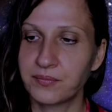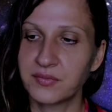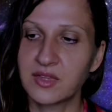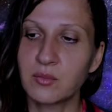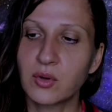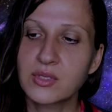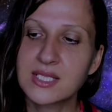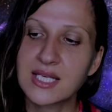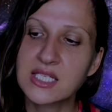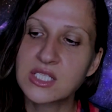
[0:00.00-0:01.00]
the most
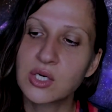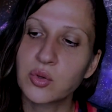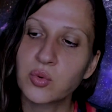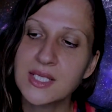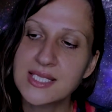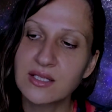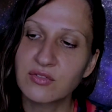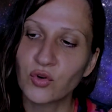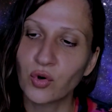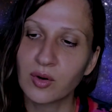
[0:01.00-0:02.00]
exquisite
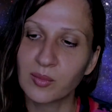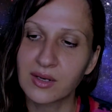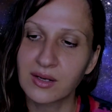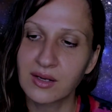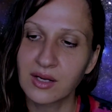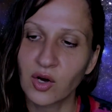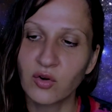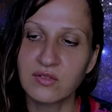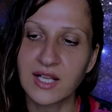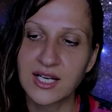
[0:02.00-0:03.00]
form
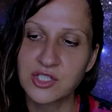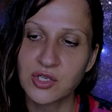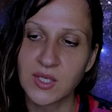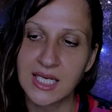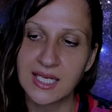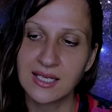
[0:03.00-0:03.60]
of luxury,